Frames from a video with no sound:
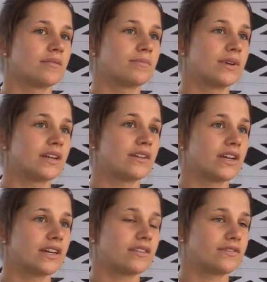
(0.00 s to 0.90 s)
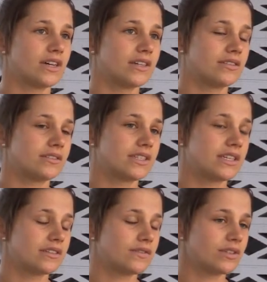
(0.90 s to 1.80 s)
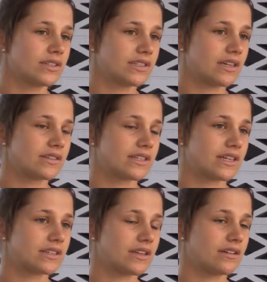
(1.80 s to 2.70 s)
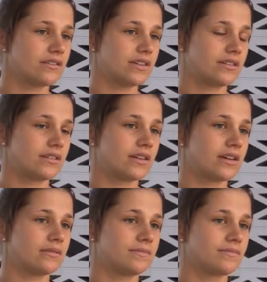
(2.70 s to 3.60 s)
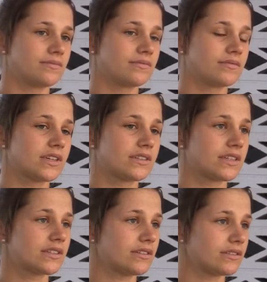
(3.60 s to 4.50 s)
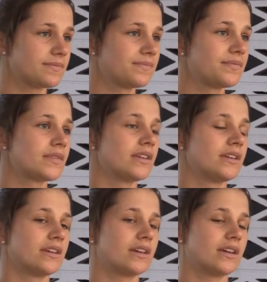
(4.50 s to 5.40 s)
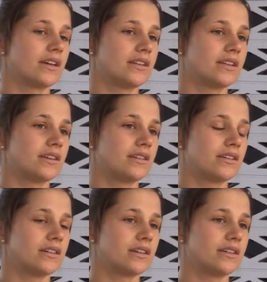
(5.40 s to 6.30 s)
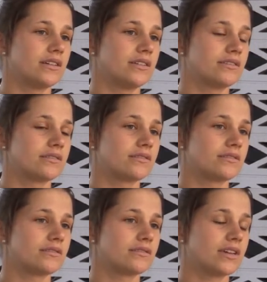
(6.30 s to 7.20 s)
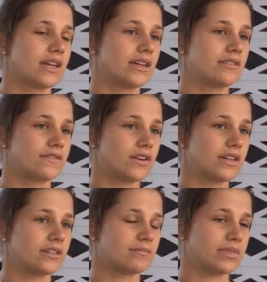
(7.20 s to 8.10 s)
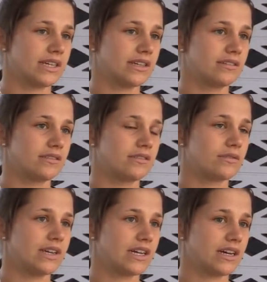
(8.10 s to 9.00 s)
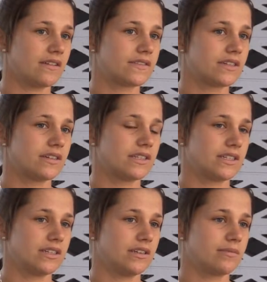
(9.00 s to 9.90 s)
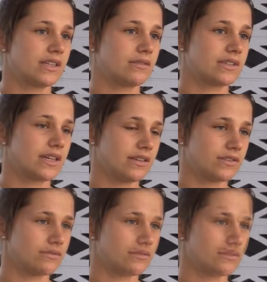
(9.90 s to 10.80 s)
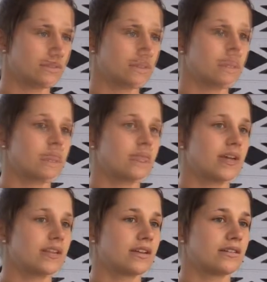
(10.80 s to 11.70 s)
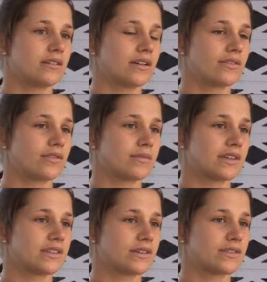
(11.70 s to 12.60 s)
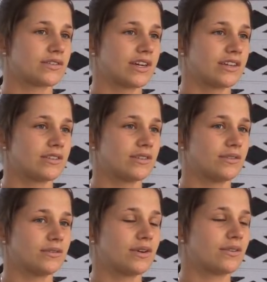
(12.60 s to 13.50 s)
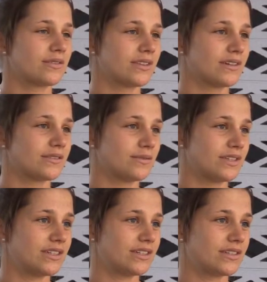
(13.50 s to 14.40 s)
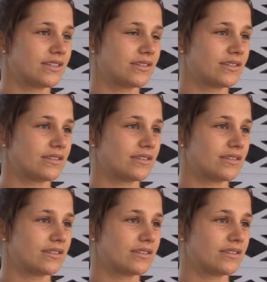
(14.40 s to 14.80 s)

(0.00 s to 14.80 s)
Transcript: But I've had a fight on the 10th of August, that was an exo in Cessnock, and then I had a fight planned the week after in Sydney, but that was cancelled. And then I threw myself straight into Golden Gloves, which is